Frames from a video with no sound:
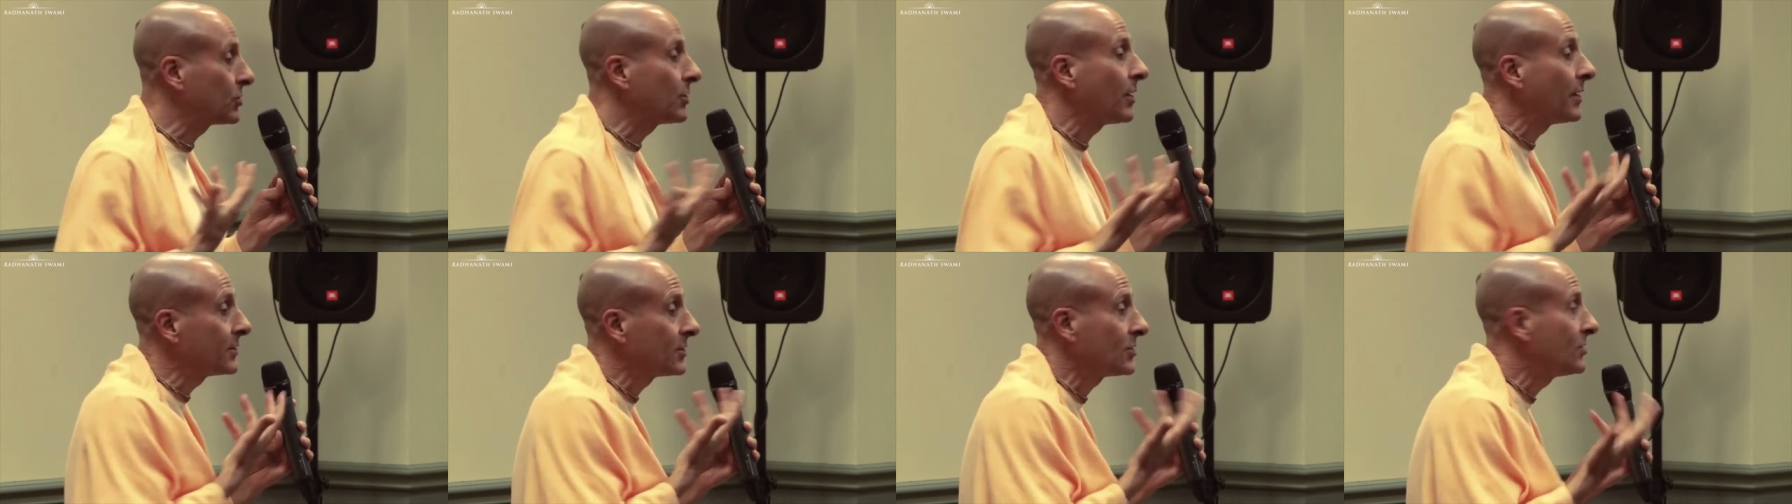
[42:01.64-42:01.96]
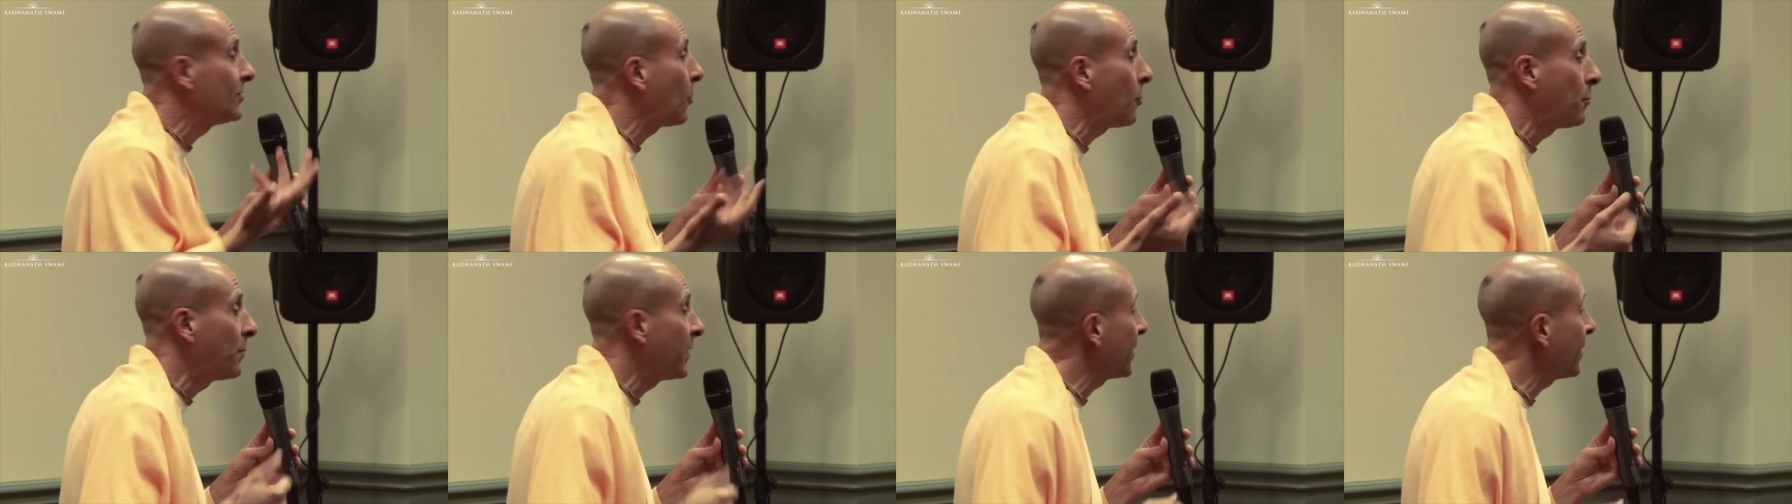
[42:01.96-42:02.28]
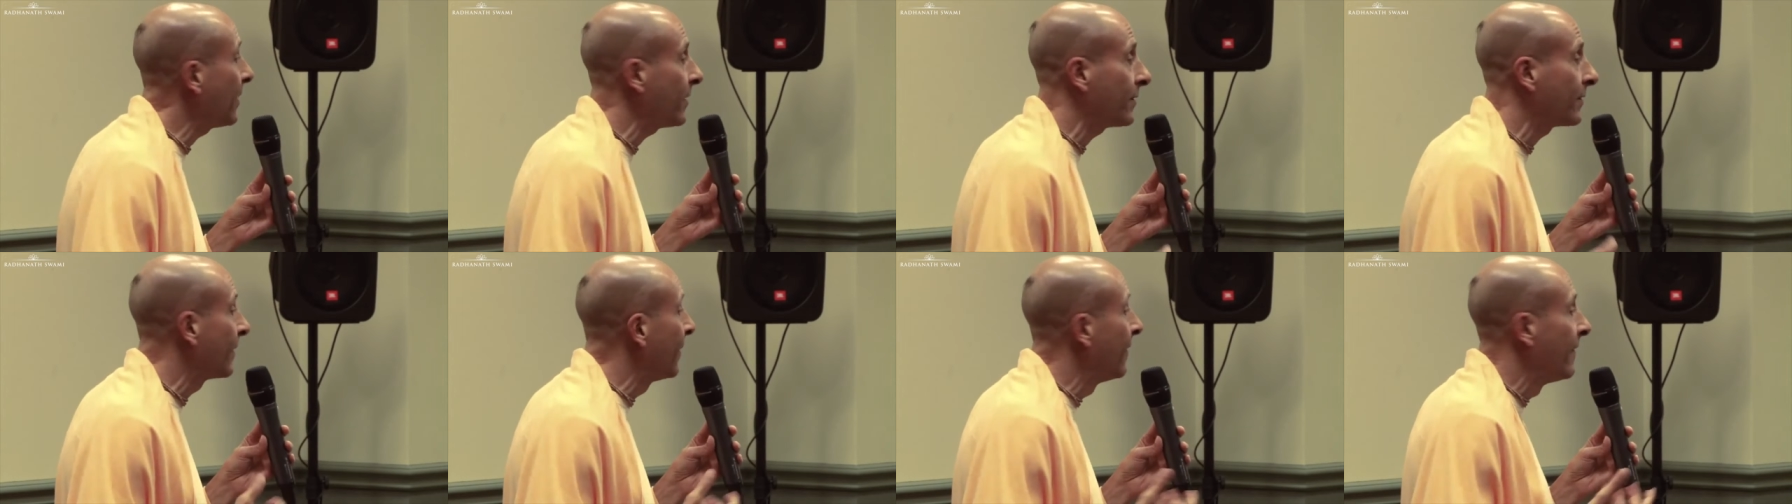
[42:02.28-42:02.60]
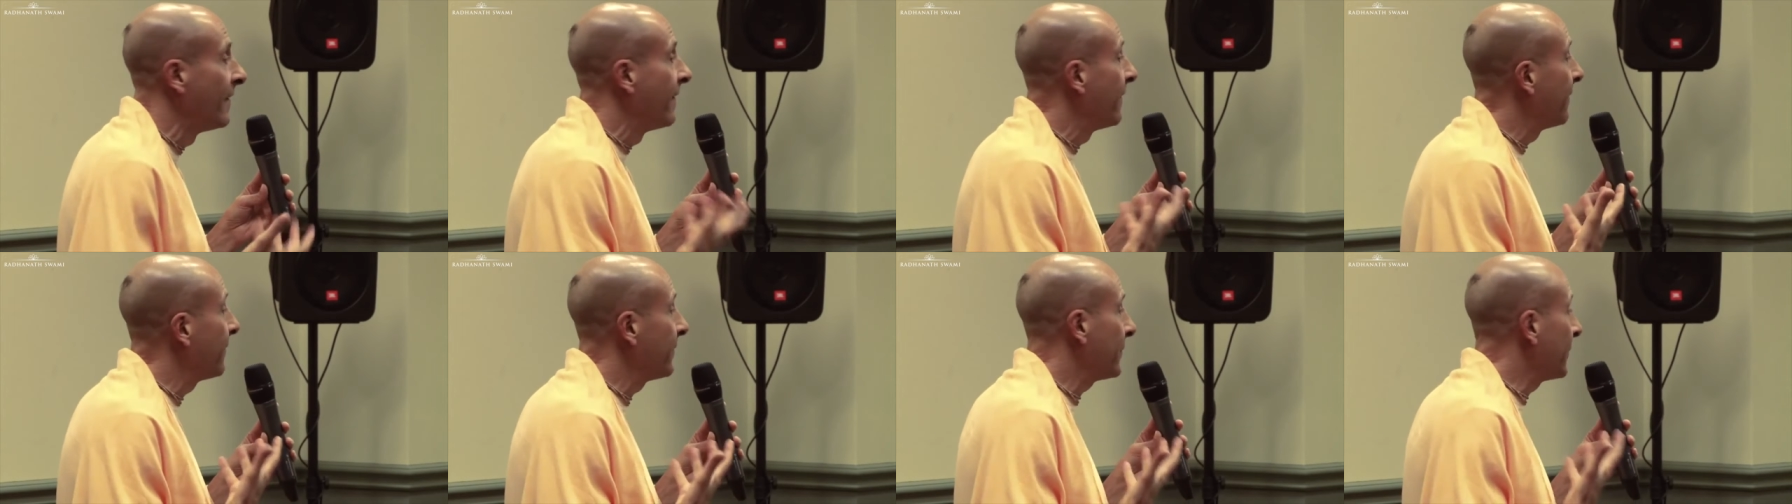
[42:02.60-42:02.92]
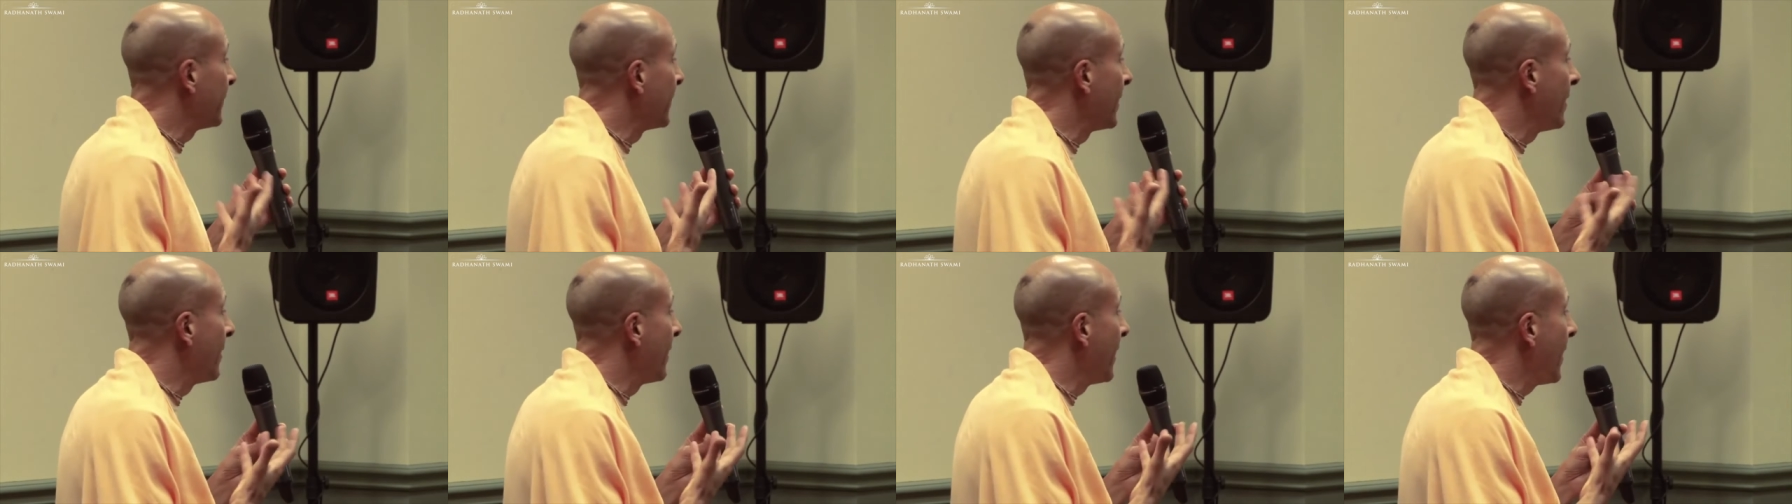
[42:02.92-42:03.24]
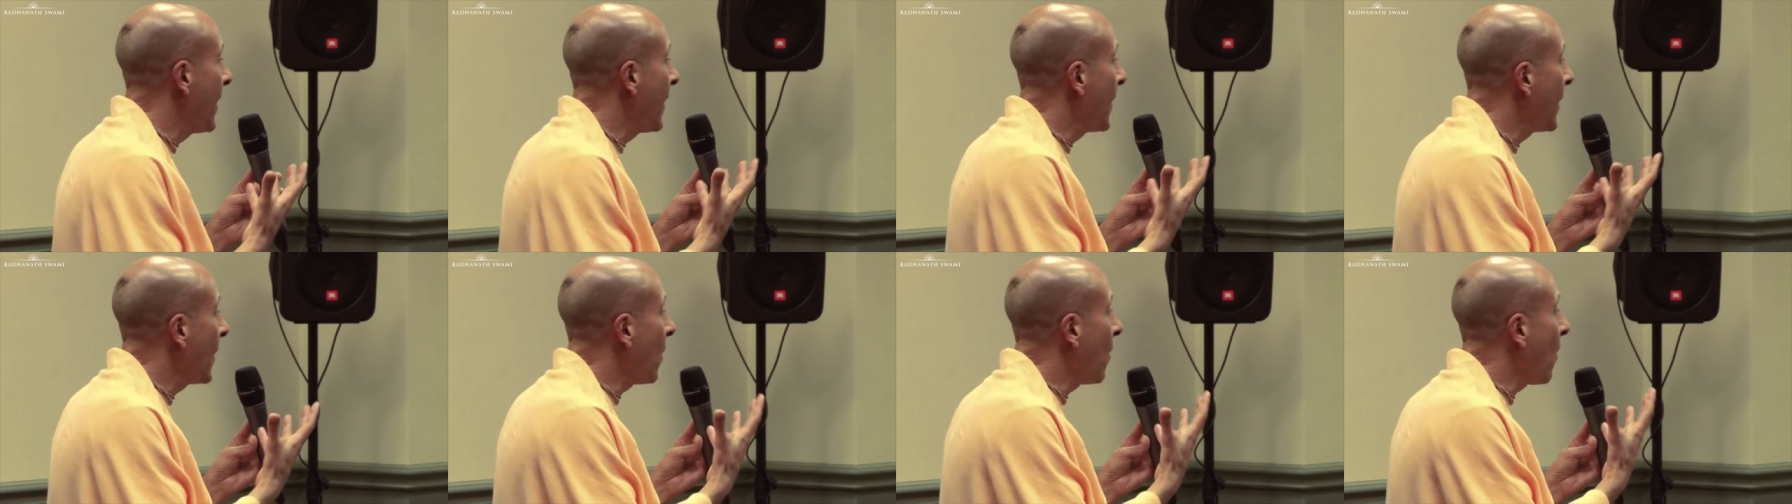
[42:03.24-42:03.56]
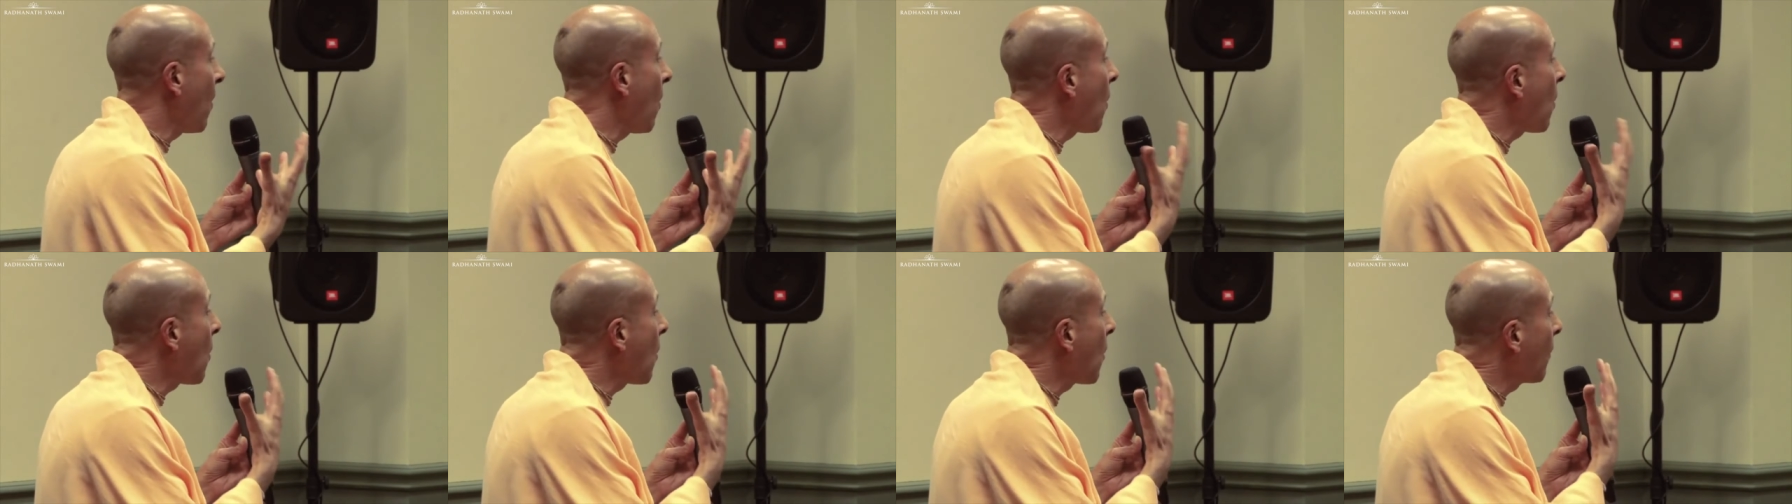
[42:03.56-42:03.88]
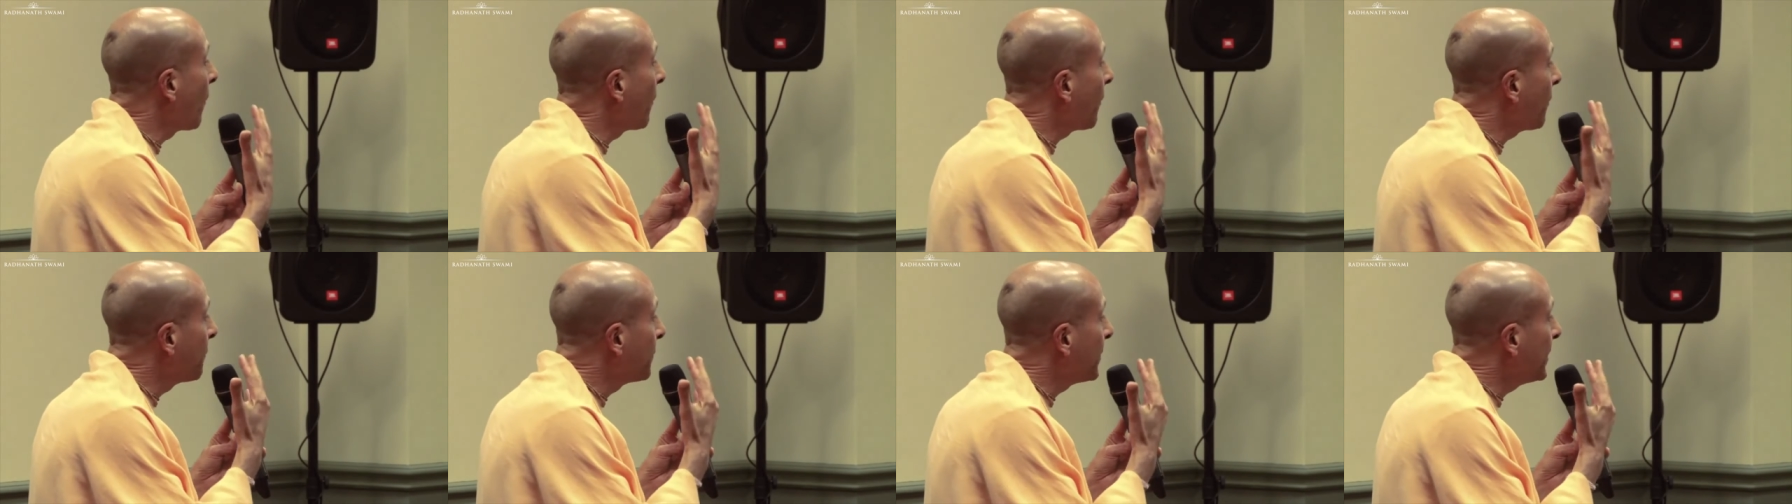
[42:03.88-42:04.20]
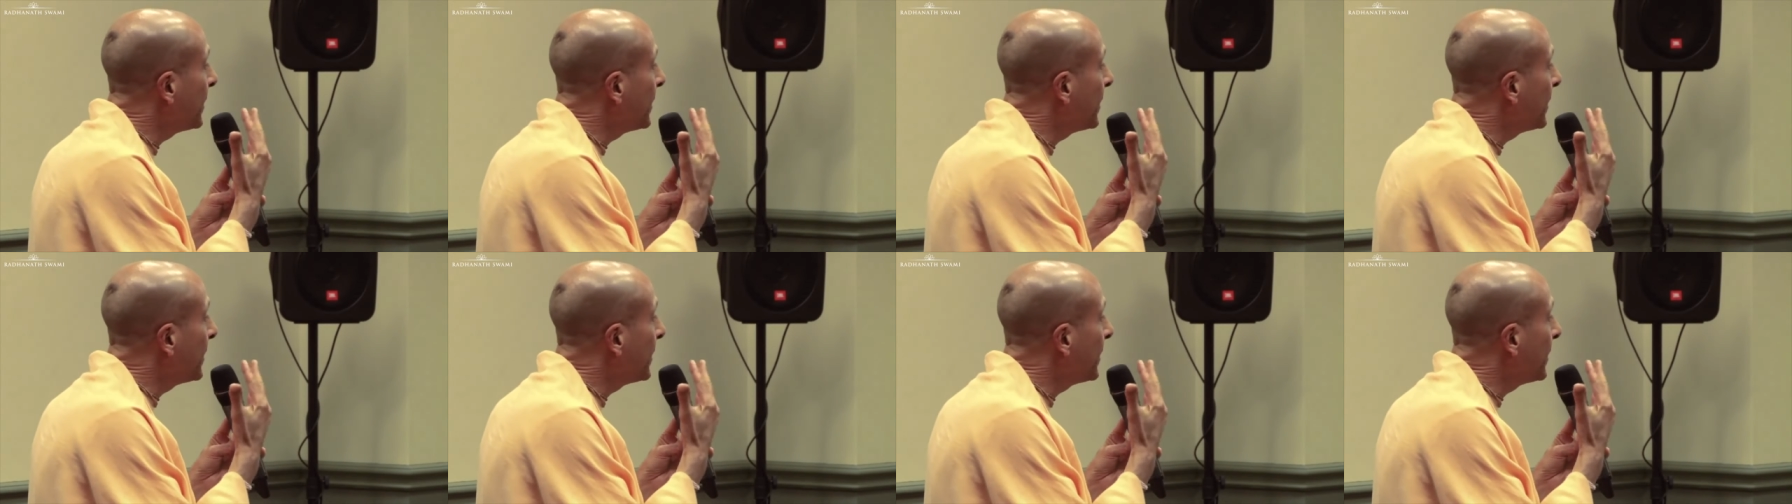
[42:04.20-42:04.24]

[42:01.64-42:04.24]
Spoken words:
does, nobody... All of